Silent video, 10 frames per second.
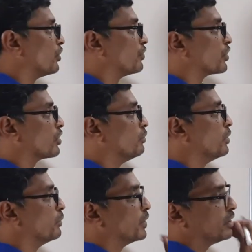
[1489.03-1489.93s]
for
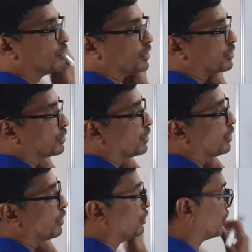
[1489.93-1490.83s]
complement. One shouldn't
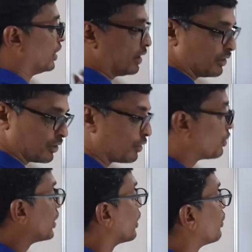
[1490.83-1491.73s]
use that. Actually, I know
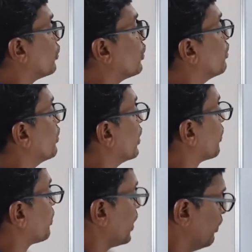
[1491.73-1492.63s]
they are using S
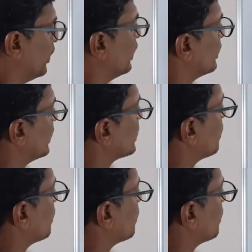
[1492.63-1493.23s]
prime. Say some